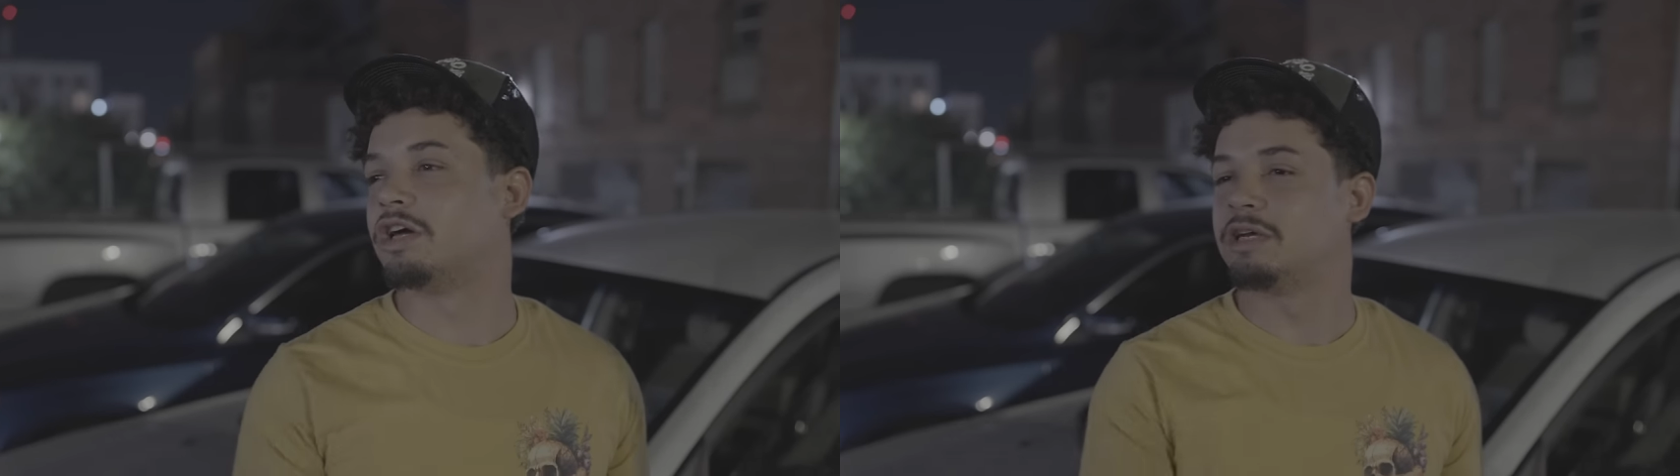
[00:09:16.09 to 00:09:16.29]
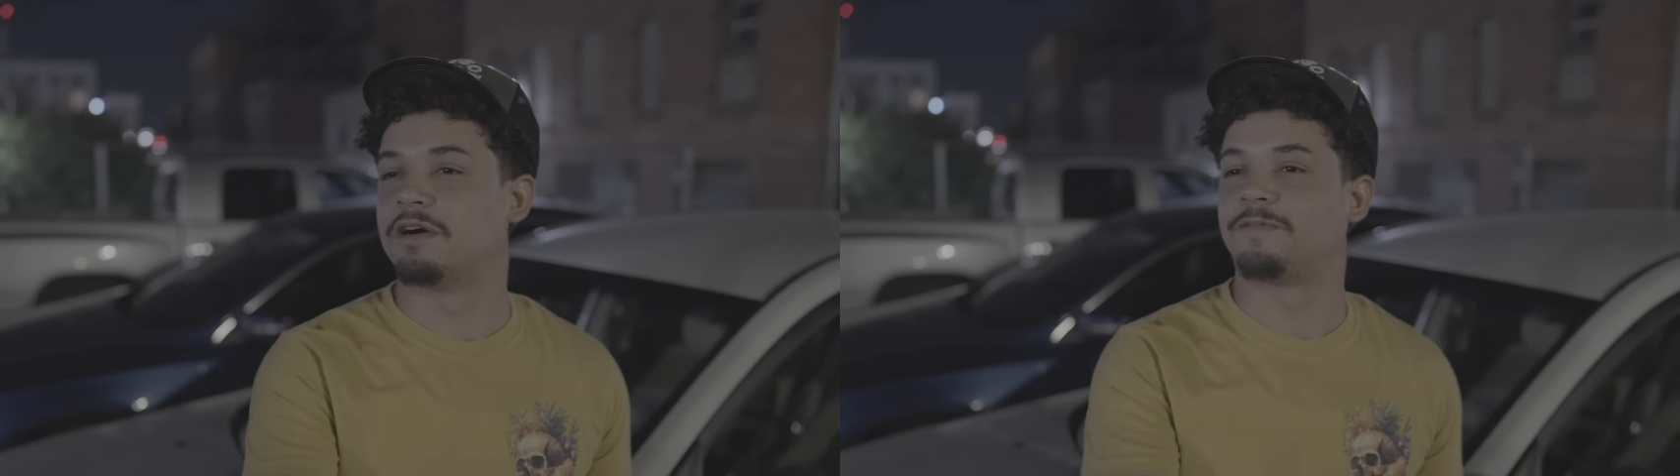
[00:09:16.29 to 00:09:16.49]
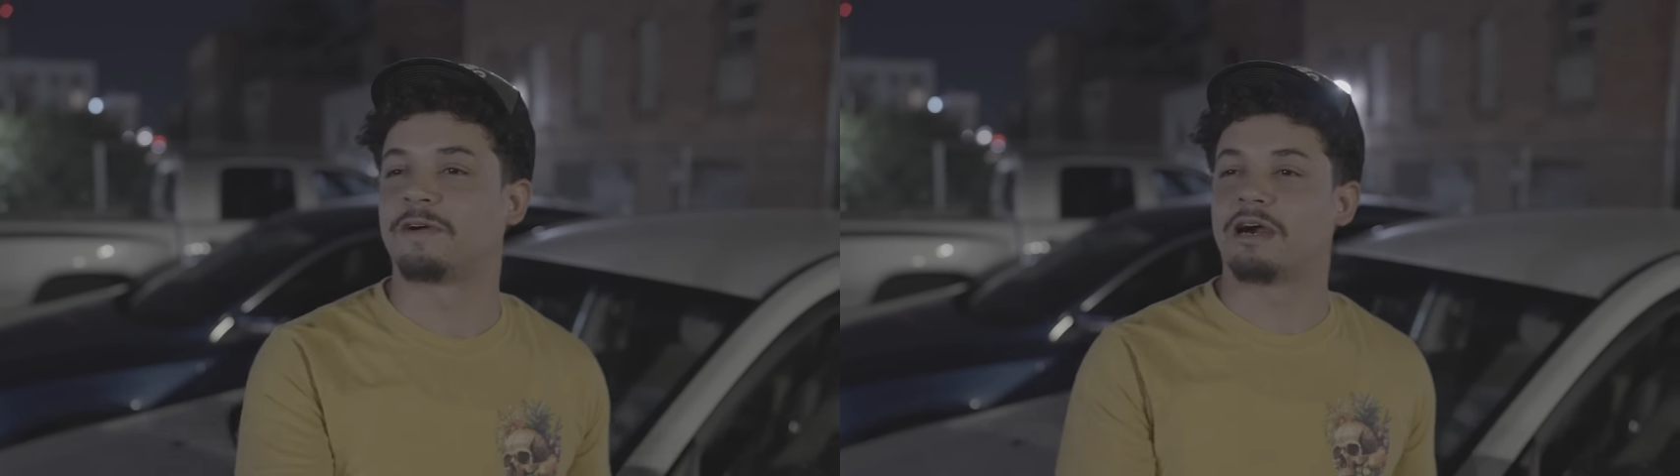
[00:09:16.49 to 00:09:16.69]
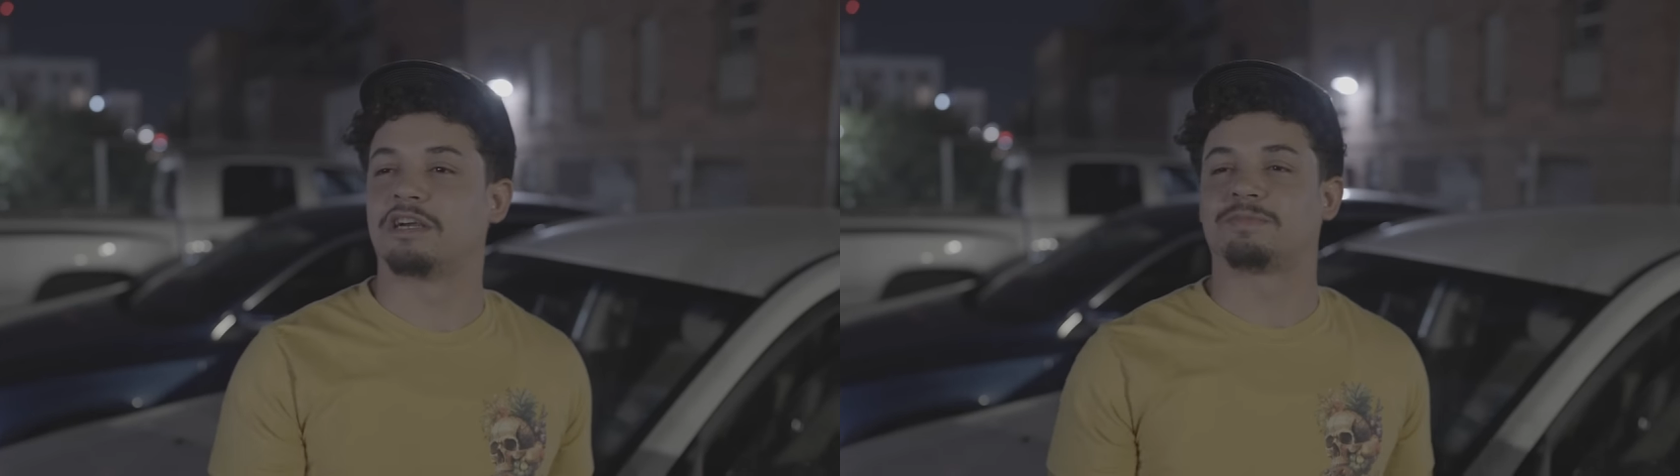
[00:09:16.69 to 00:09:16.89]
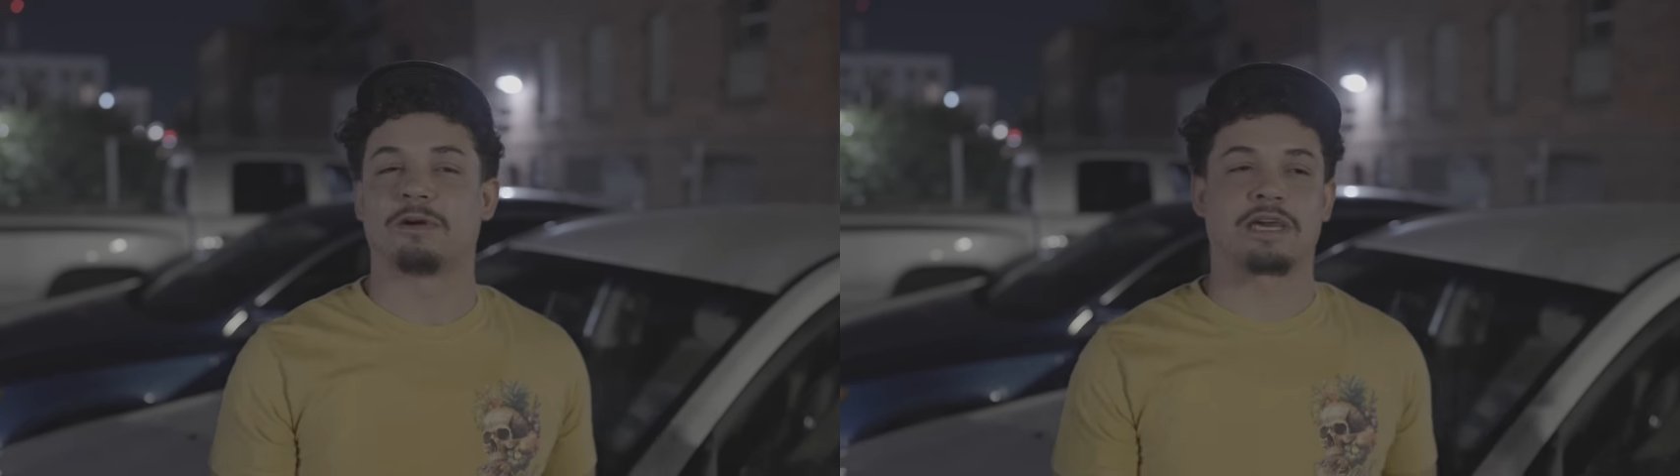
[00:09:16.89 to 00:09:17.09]
Only motherfucker out
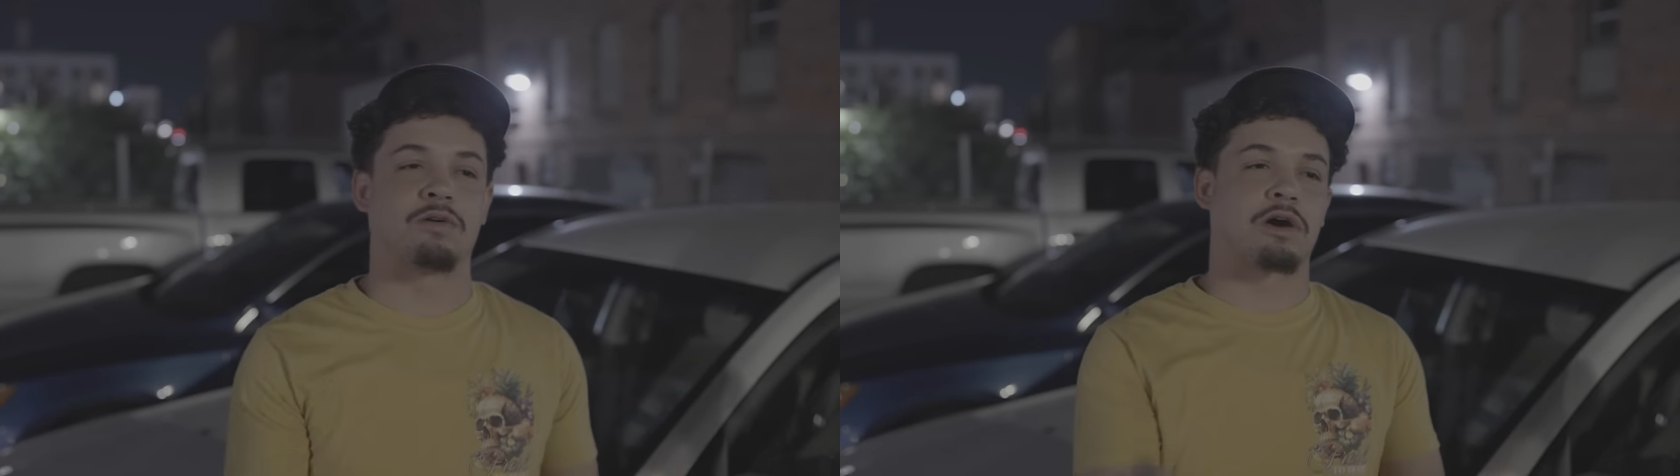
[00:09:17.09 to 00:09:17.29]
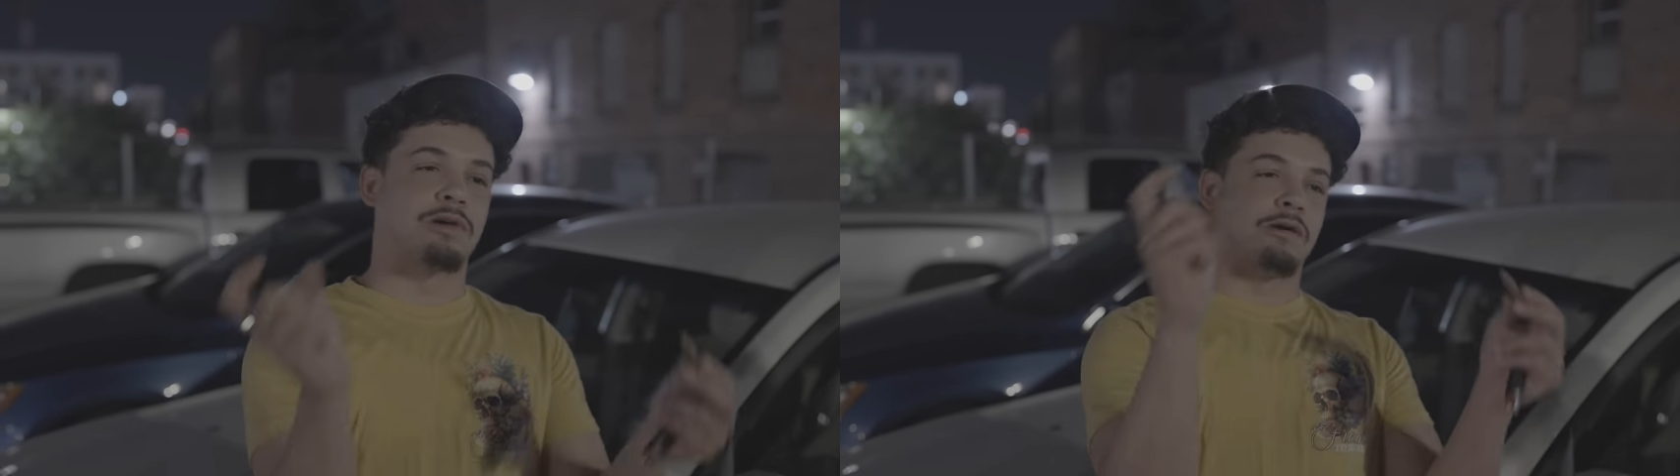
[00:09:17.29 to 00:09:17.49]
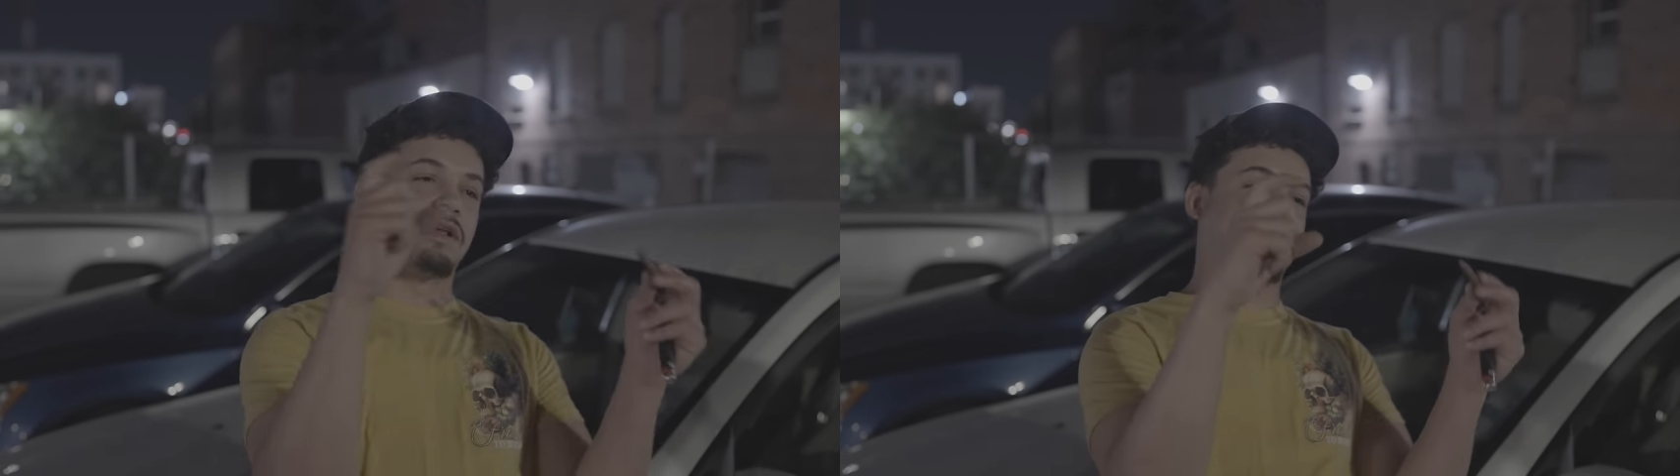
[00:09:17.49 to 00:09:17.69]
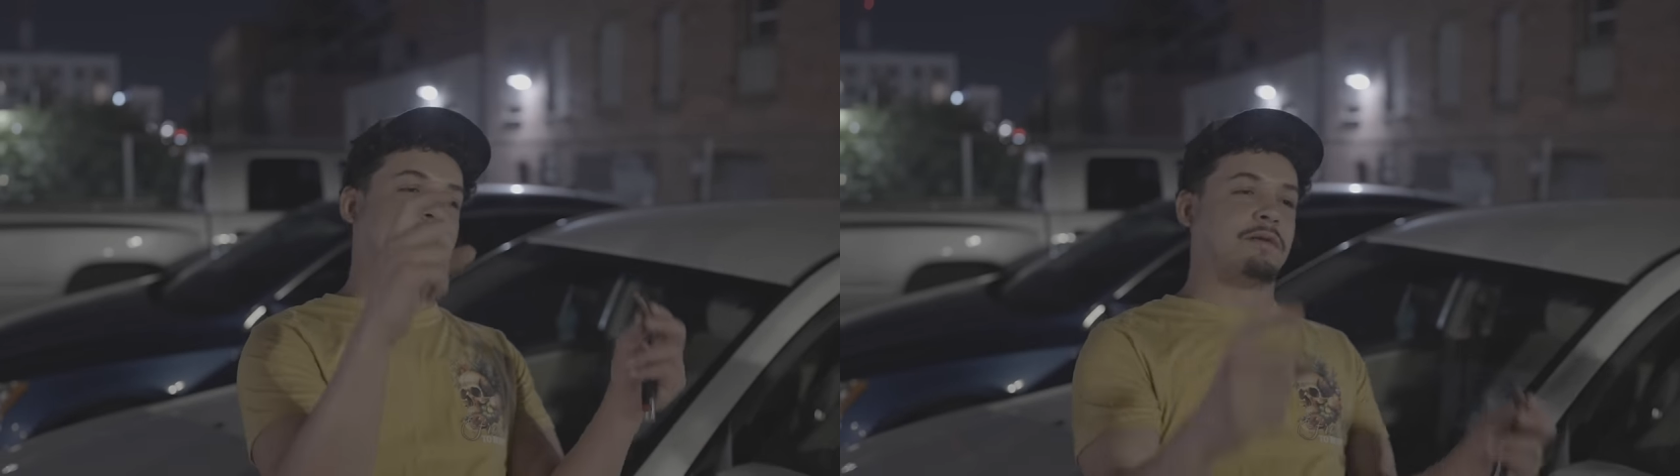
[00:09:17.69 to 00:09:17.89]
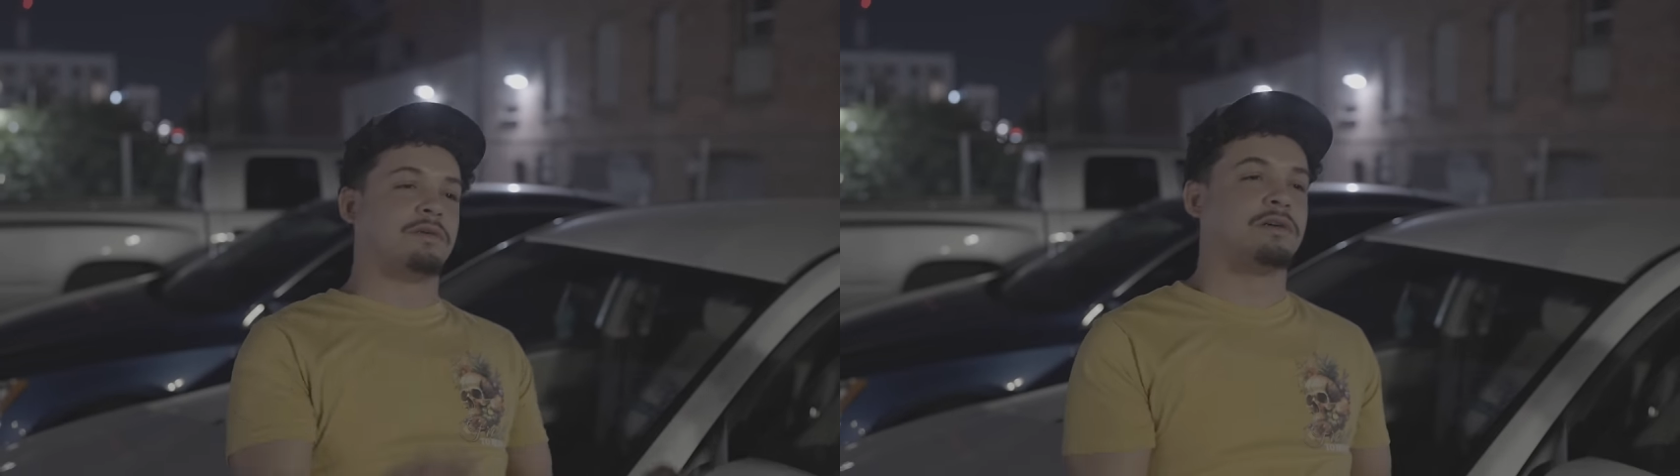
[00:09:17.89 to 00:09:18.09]
in Spokane walking around with a
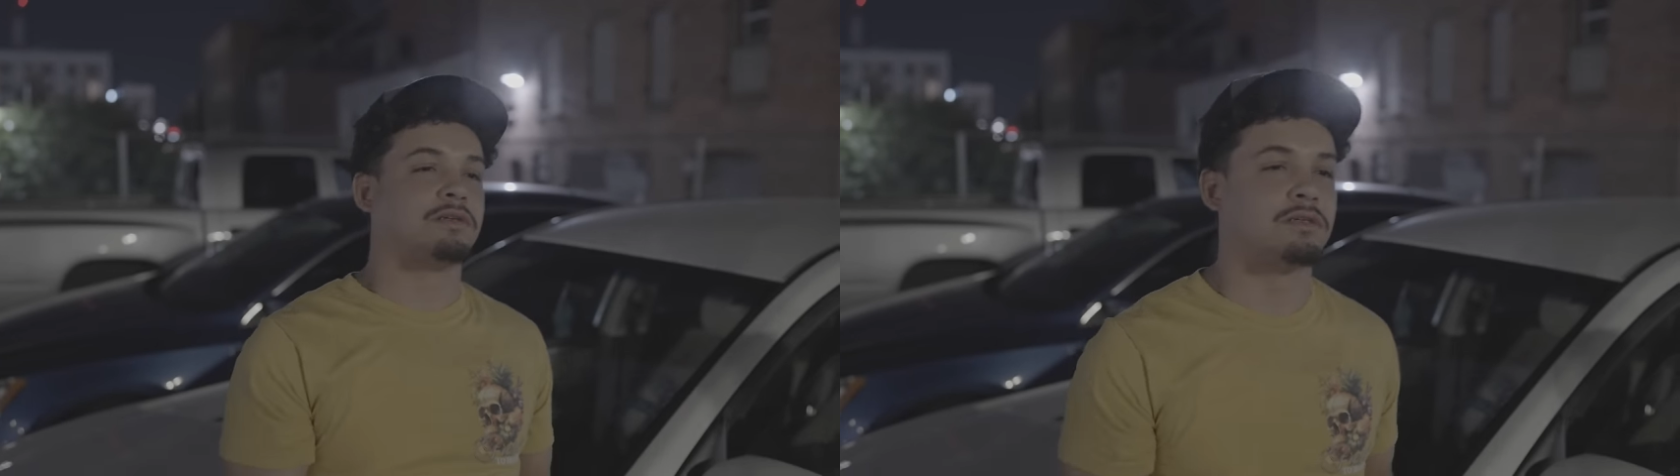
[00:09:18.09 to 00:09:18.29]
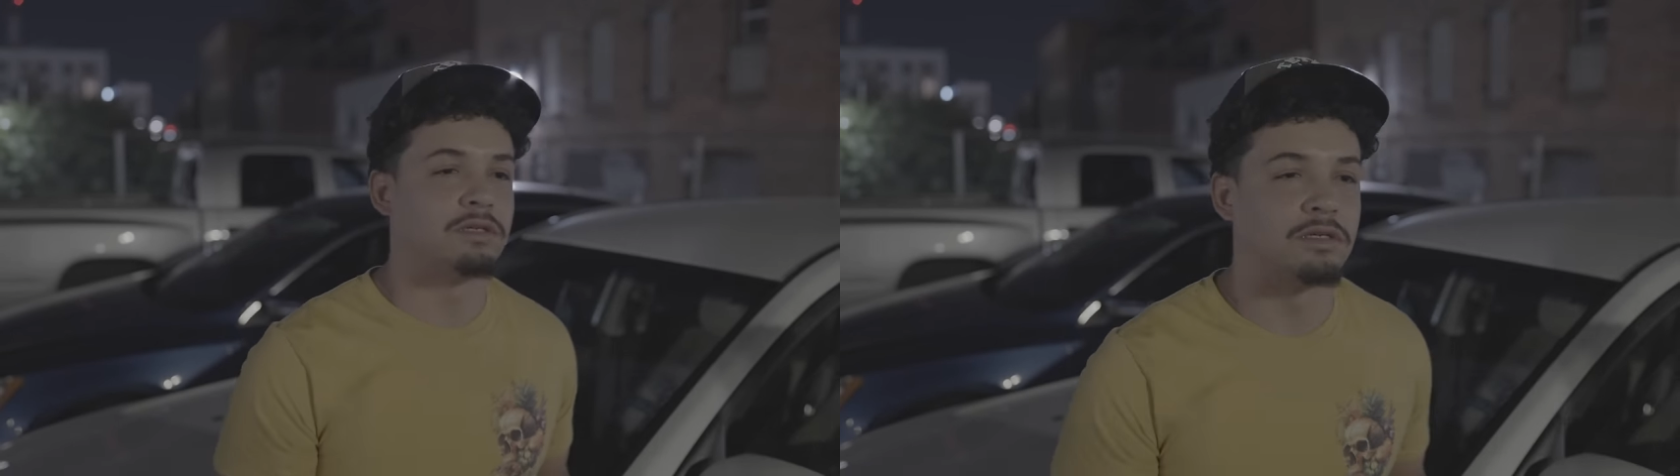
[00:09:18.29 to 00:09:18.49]
camera. Fact.